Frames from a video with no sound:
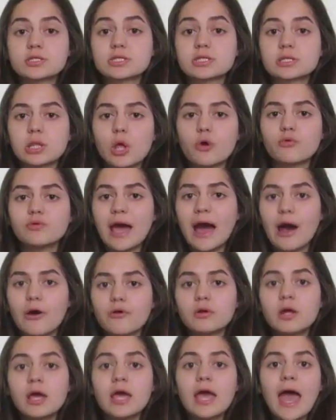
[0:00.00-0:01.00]
slow
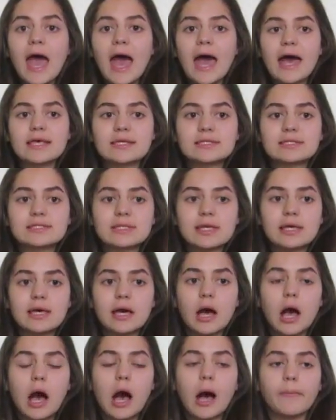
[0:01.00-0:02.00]
down as
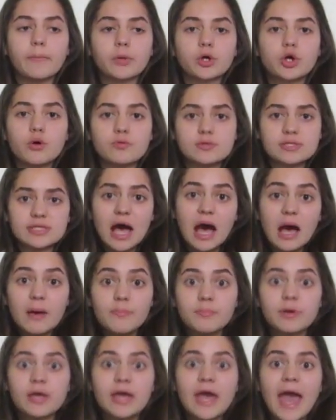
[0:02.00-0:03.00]
it goes
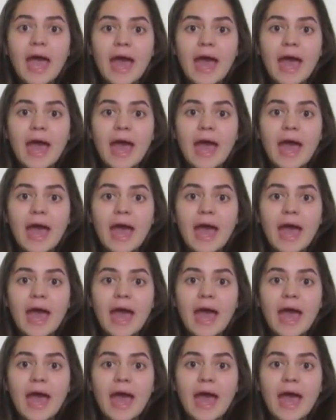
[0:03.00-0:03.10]
up,